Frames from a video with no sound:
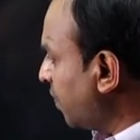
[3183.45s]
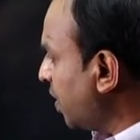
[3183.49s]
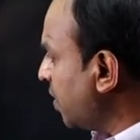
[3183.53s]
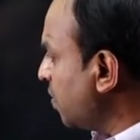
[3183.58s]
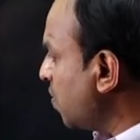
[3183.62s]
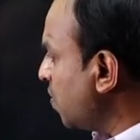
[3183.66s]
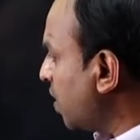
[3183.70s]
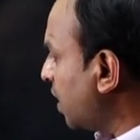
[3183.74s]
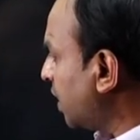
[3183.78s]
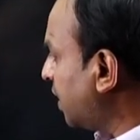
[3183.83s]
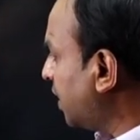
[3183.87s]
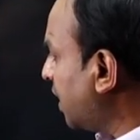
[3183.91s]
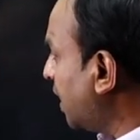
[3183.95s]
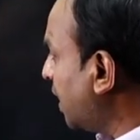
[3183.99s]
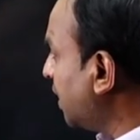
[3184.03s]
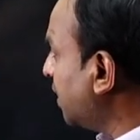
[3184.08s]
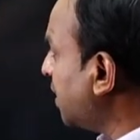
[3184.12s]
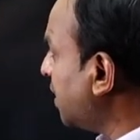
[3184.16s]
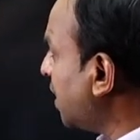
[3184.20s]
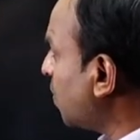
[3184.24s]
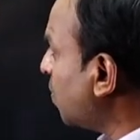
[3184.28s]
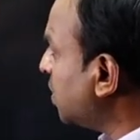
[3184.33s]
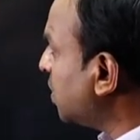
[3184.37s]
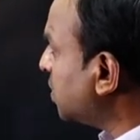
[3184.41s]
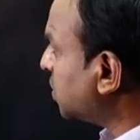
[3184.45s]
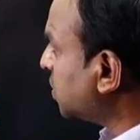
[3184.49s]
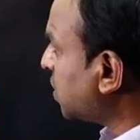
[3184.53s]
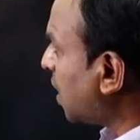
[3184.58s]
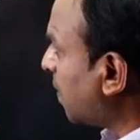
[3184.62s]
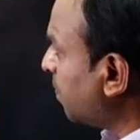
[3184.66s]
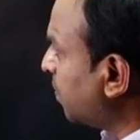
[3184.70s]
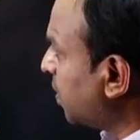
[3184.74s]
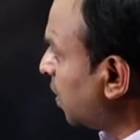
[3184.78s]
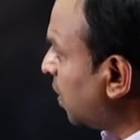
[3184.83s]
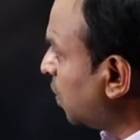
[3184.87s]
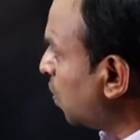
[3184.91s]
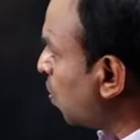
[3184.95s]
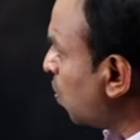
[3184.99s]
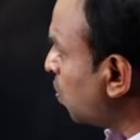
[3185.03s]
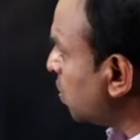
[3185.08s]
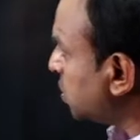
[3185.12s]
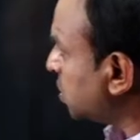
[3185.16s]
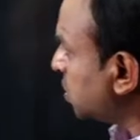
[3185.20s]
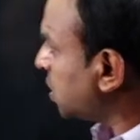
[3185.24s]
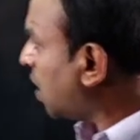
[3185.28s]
When you are done, then only stop there. Don't